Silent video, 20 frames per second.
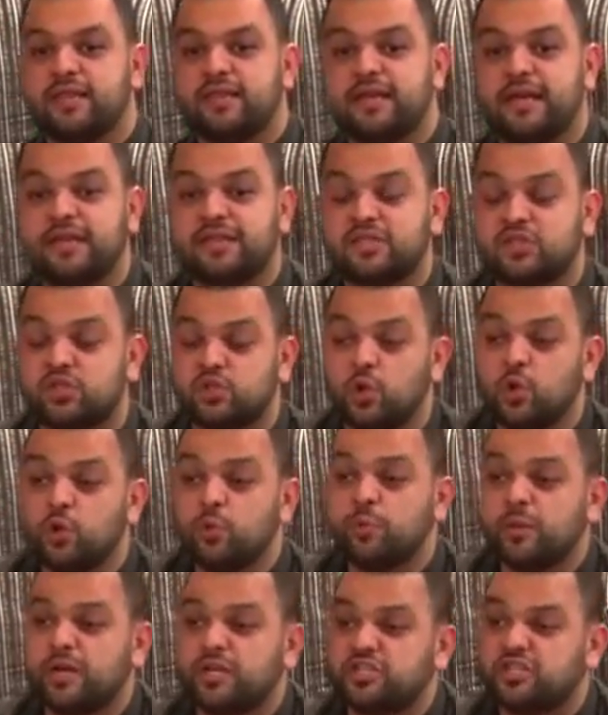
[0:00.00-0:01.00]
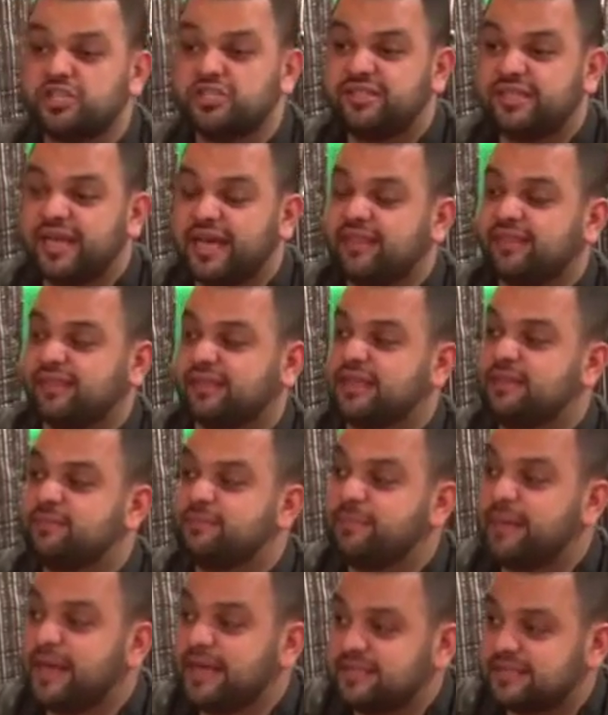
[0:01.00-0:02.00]
that so much death
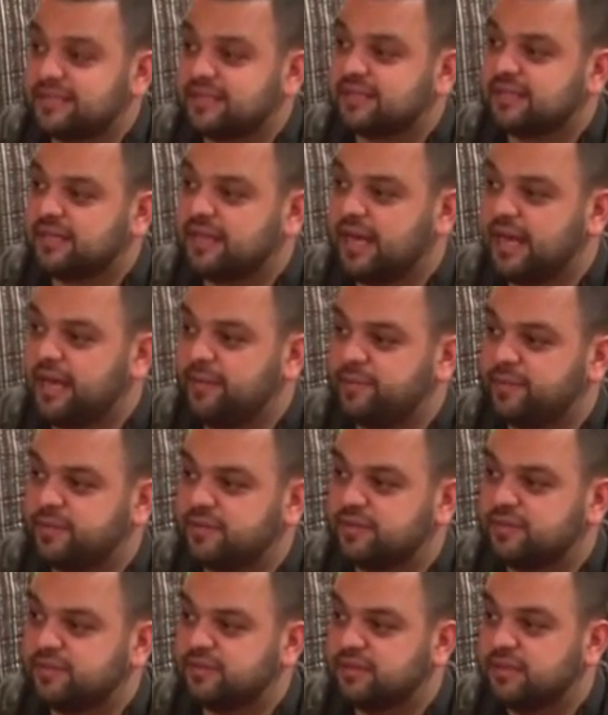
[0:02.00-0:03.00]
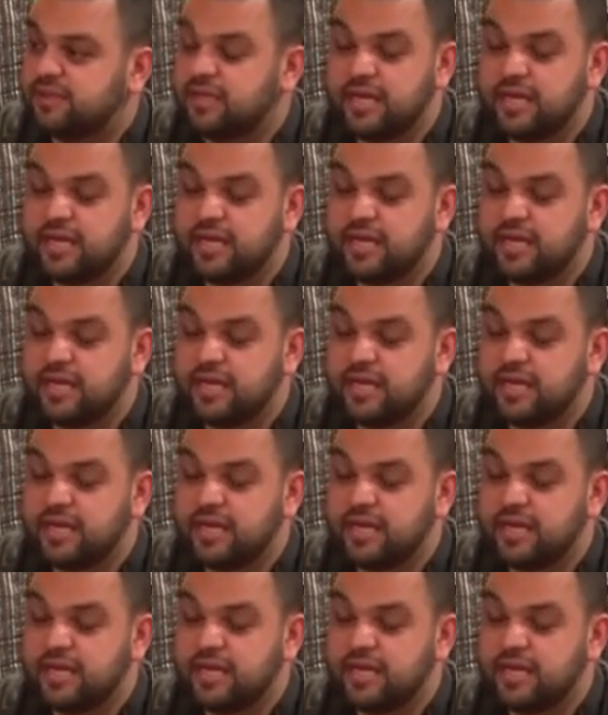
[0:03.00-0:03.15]
and massacre happened,